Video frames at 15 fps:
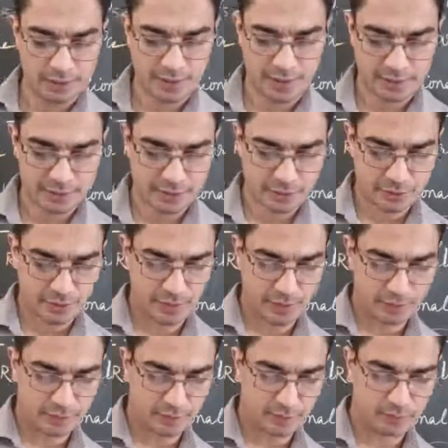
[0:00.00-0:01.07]
the
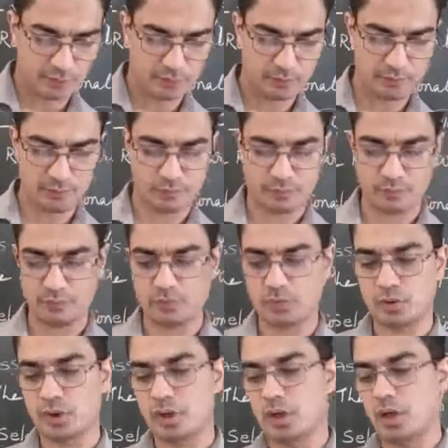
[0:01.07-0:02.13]
executive,
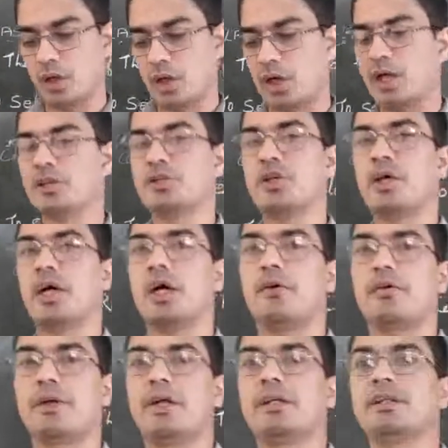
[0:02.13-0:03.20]
as we
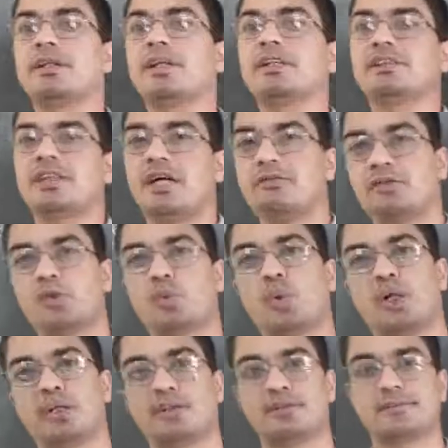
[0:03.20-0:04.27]
have read in chapter
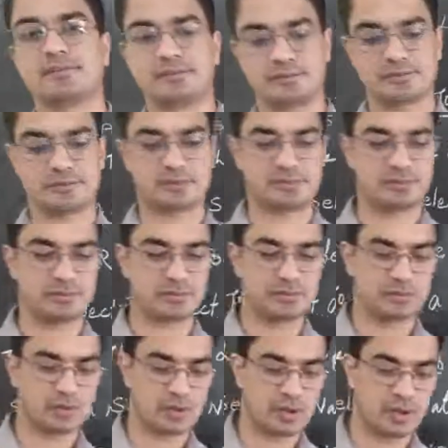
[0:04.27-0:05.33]
1,
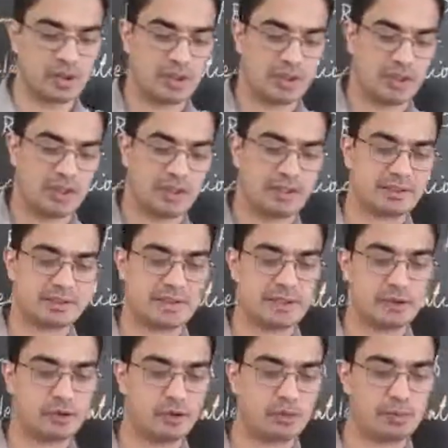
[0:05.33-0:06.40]
it is
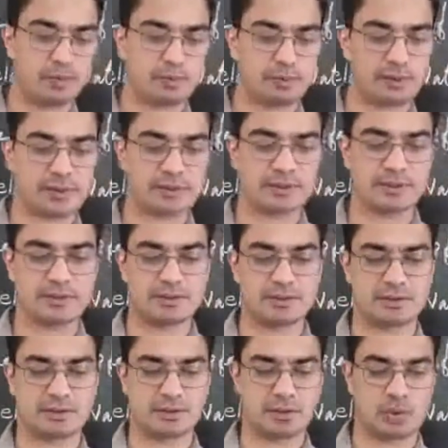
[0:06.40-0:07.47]
a group of
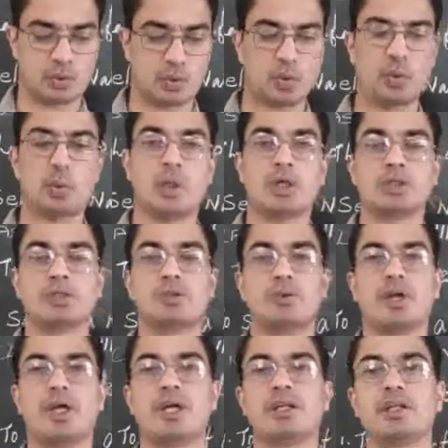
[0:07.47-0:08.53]
persons who work
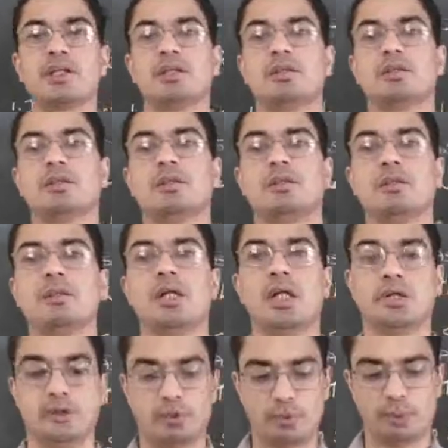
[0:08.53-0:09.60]
together
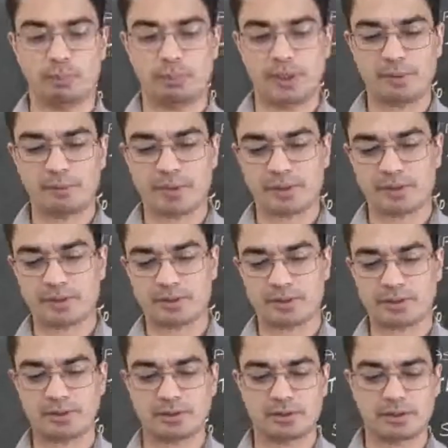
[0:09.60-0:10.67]
to implement